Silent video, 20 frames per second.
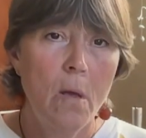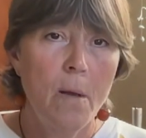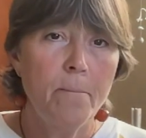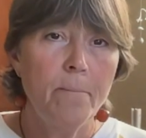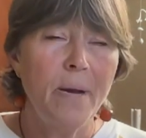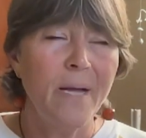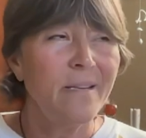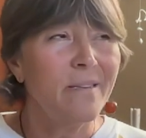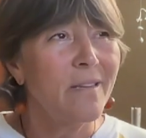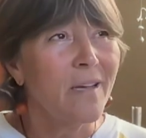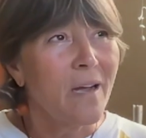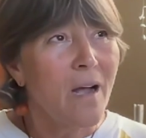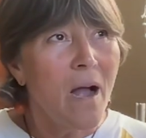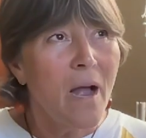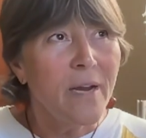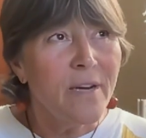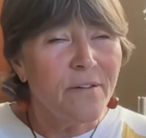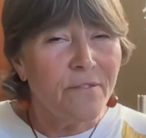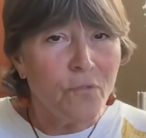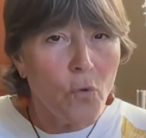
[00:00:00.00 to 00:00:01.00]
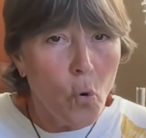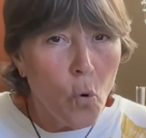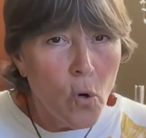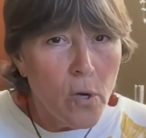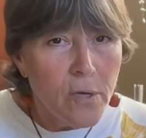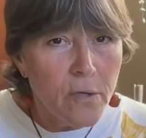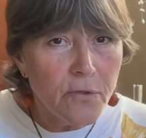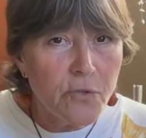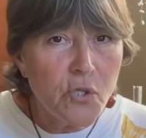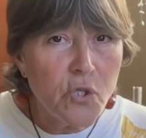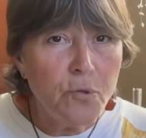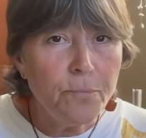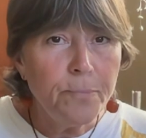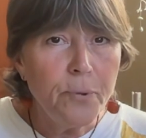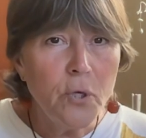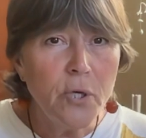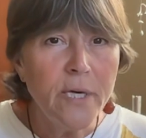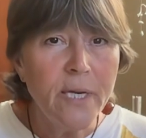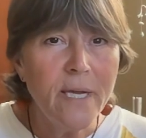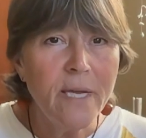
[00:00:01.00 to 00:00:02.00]
But the kind of oils you
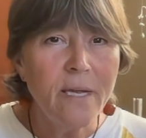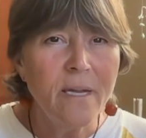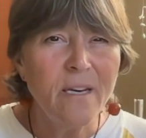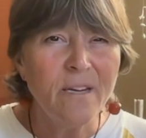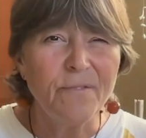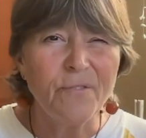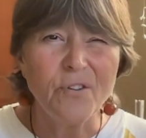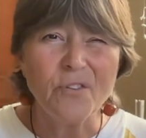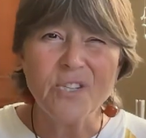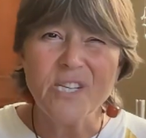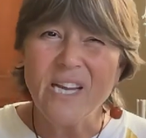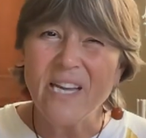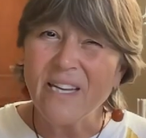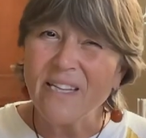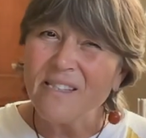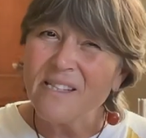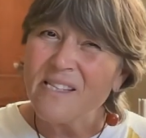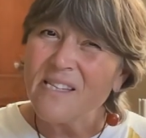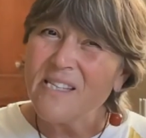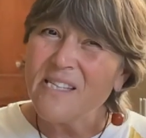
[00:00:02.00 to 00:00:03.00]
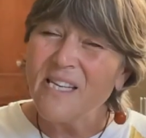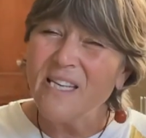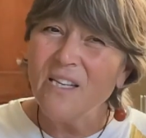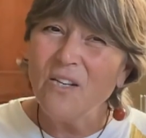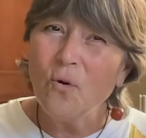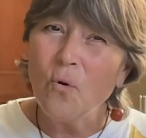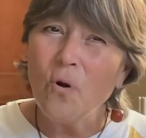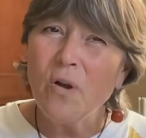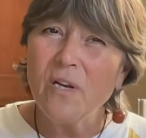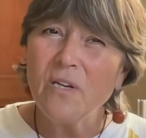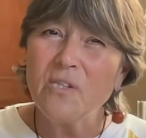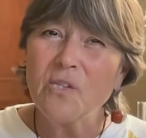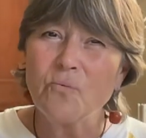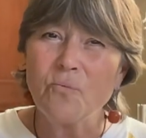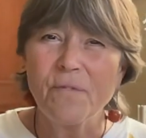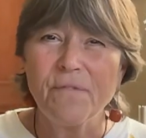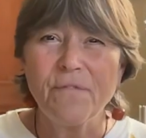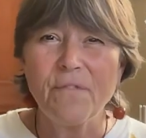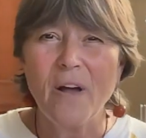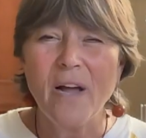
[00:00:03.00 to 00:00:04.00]
put in, if you're taking seed oils,
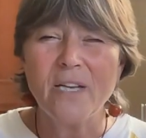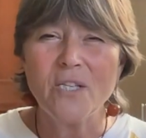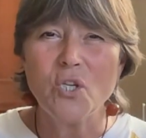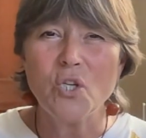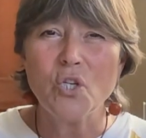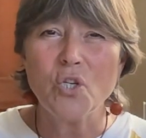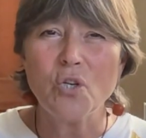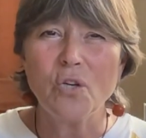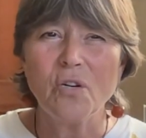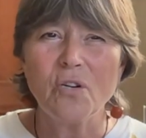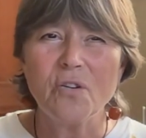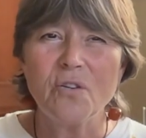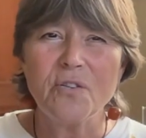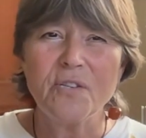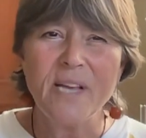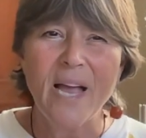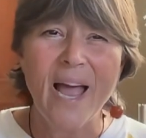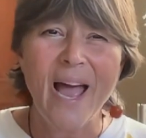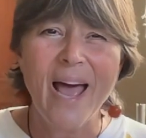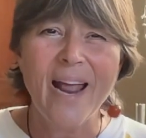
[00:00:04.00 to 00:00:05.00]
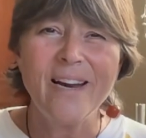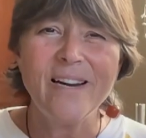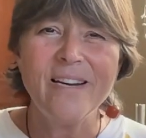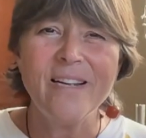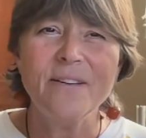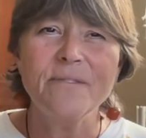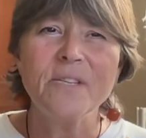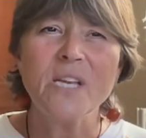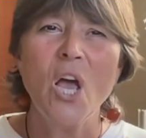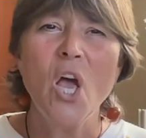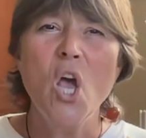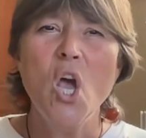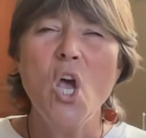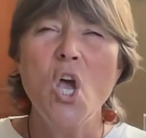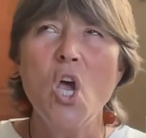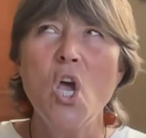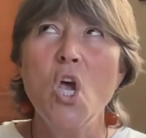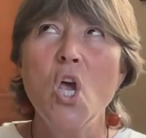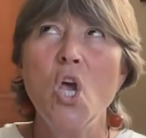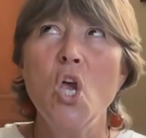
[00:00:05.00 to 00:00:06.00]
refined sugars, additives,
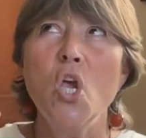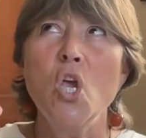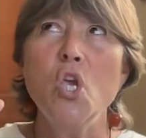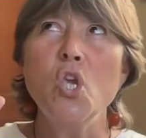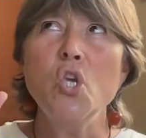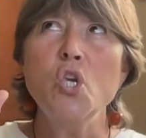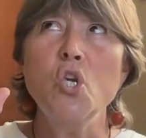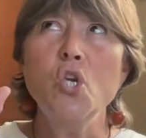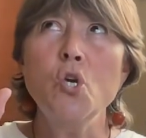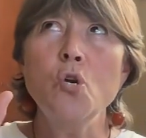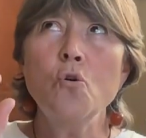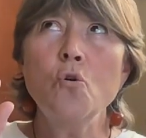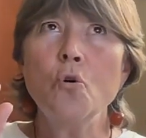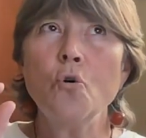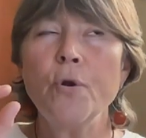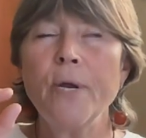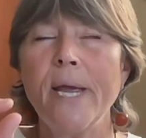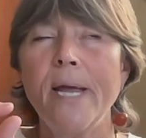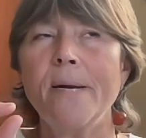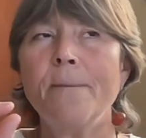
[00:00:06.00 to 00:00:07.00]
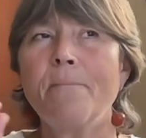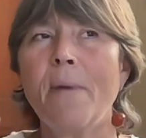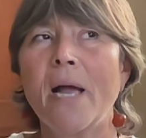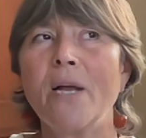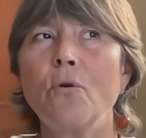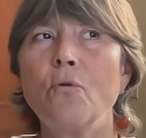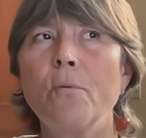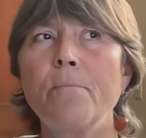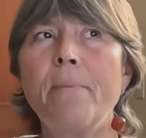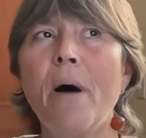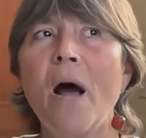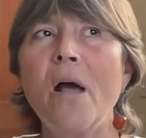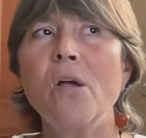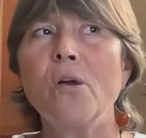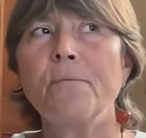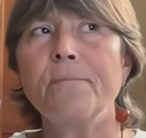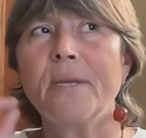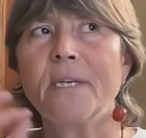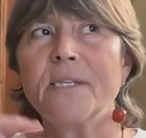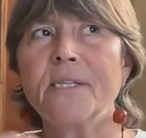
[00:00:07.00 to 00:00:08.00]
you create a
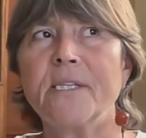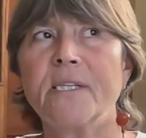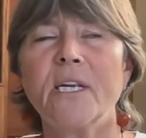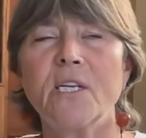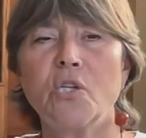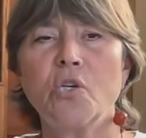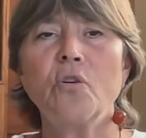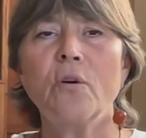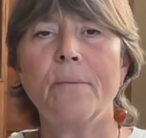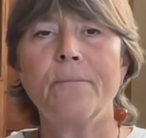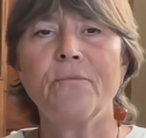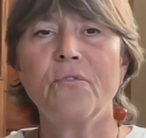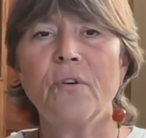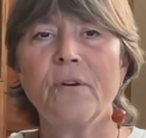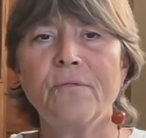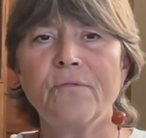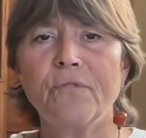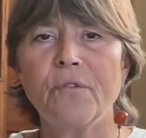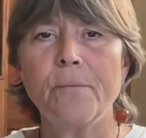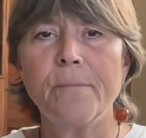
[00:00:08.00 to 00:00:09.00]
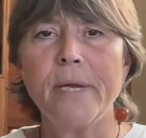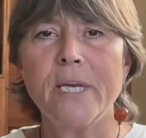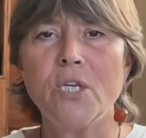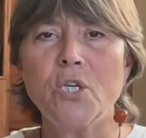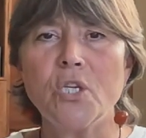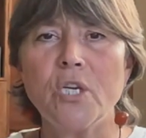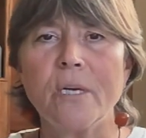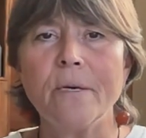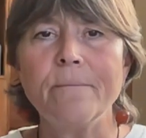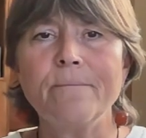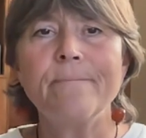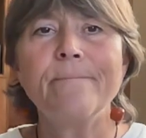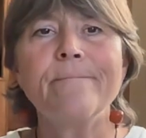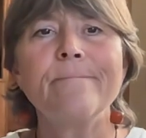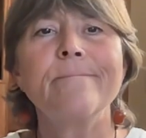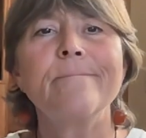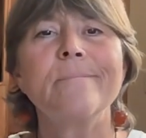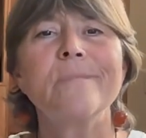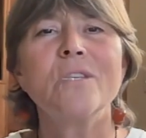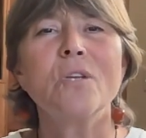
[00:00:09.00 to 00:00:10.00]
microbiome that sets you up for inflammation.
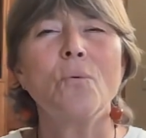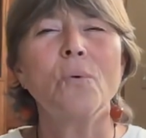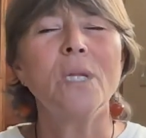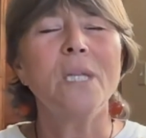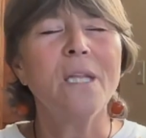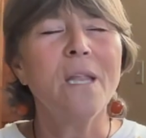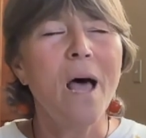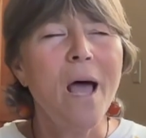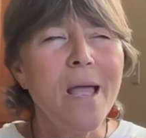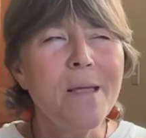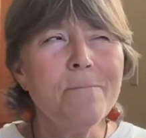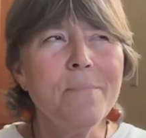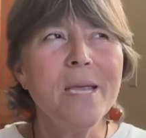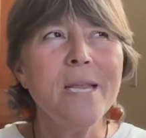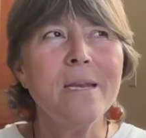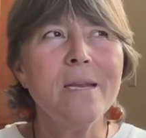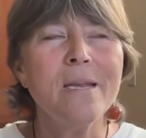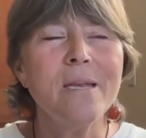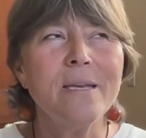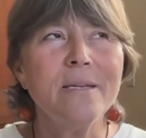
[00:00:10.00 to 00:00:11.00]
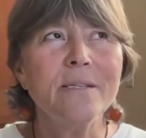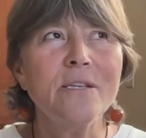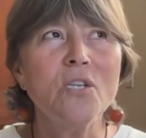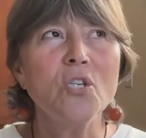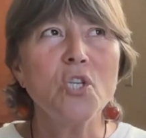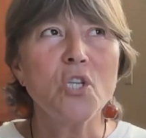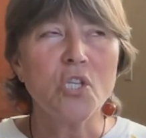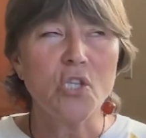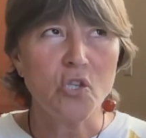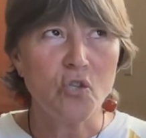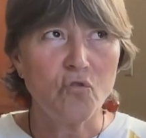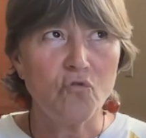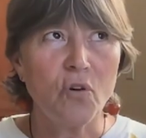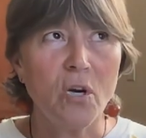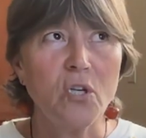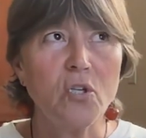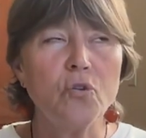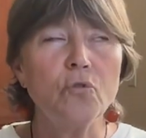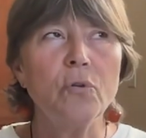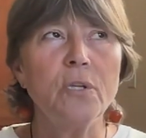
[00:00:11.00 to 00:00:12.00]
So alignment isn't just
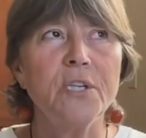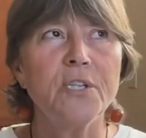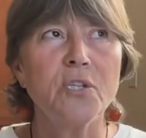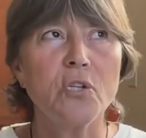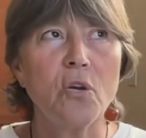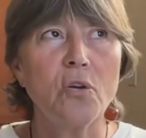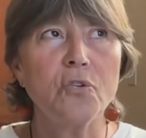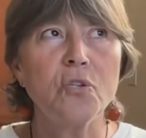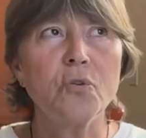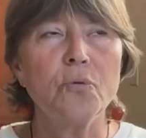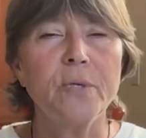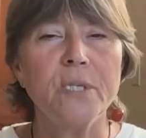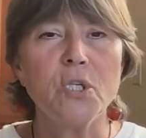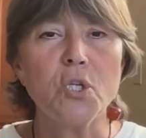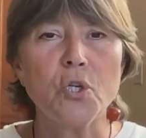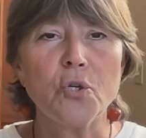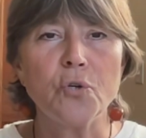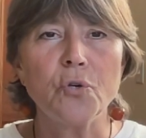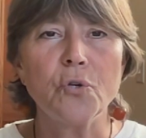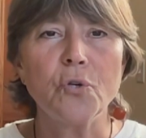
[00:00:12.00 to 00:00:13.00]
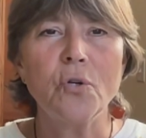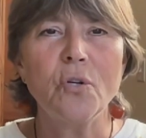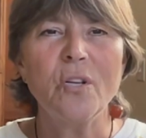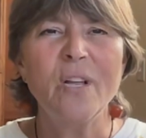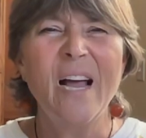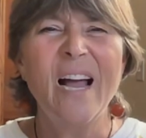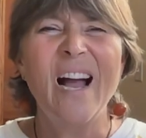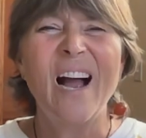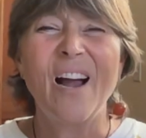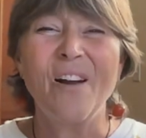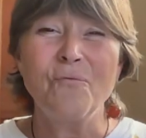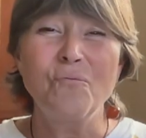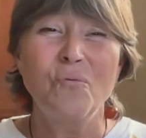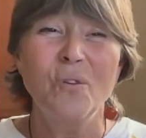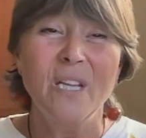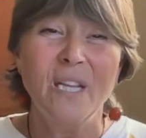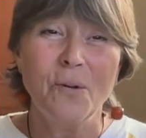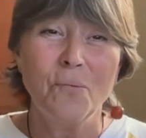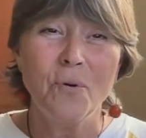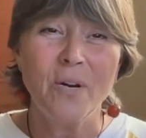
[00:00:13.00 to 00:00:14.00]
structural, it's also internal. I
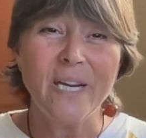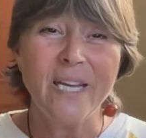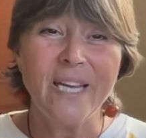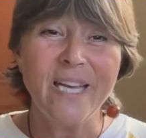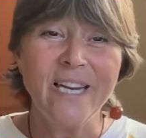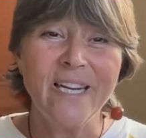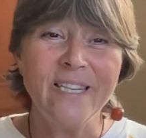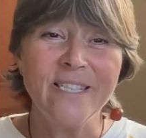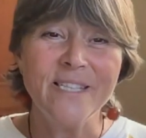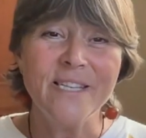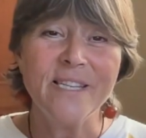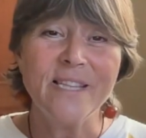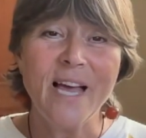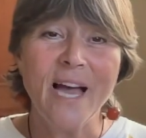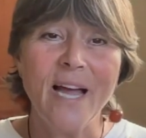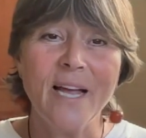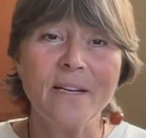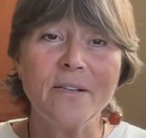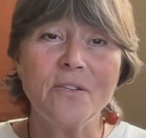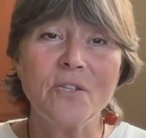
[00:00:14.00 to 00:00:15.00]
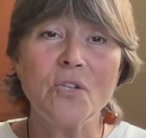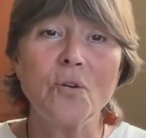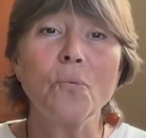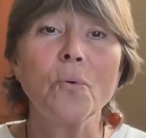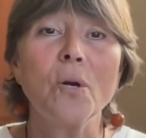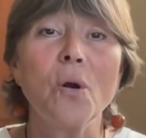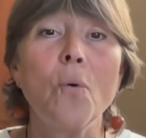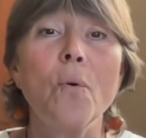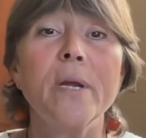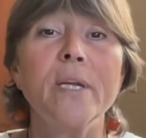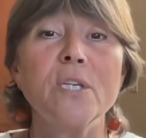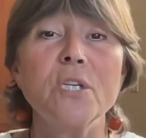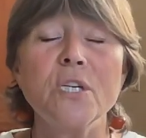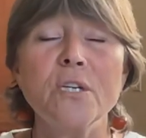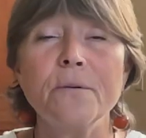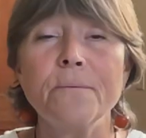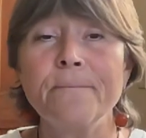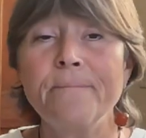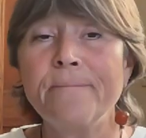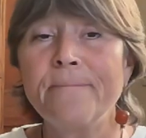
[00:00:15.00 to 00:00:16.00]
really want to get into that, so we're going to.